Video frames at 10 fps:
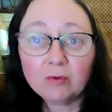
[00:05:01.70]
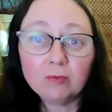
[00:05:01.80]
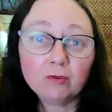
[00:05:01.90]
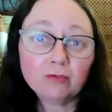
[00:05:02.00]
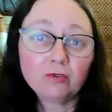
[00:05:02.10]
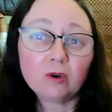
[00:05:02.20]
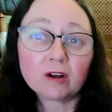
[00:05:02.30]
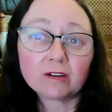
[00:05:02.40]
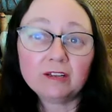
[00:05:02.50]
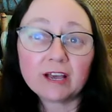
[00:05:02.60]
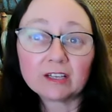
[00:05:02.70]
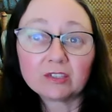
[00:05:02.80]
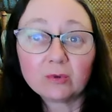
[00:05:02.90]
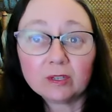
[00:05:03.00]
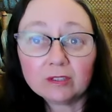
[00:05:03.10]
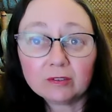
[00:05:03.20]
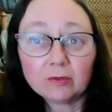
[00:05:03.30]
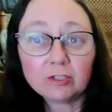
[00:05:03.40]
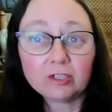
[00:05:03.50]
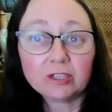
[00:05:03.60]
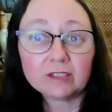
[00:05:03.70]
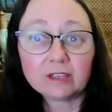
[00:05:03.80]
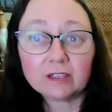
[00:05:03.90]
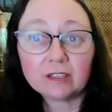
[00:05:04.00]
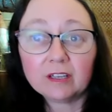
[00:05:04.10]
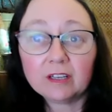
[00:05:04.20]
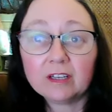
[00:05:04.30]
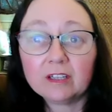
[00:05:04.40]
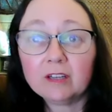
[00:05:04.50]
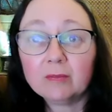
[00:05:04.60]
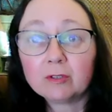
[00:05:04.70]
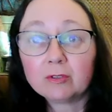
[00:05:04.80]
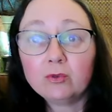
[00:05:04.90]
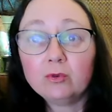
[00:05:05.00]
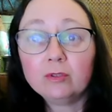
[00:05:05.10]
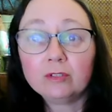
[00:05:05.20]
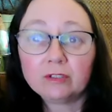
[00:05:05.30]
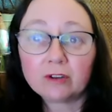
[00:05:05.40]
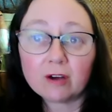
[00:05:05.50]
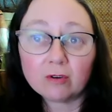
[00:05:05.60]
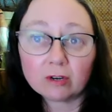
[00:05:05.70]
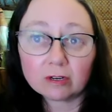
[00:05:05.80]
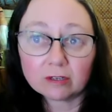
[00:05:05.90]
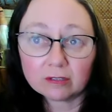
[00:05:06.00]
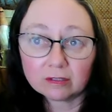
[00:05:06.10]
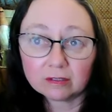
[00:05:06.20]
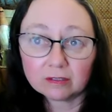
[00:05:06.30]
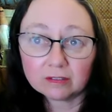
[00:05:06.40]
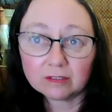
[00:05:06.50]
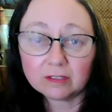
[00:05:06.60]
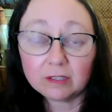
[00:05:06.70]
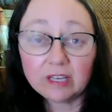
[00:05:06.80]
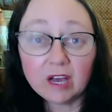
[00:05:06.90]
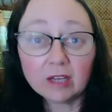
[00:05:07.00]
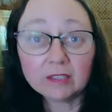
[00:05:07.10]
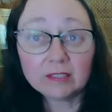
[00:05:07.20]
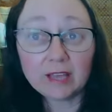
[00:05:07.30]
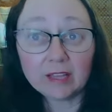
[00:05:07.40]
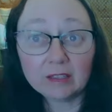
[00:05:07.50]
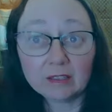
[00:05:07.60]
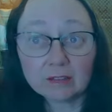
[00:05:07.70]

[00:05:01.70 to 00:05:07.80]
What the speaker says: we move to our next one, which is number 2, the Draugr, the undead.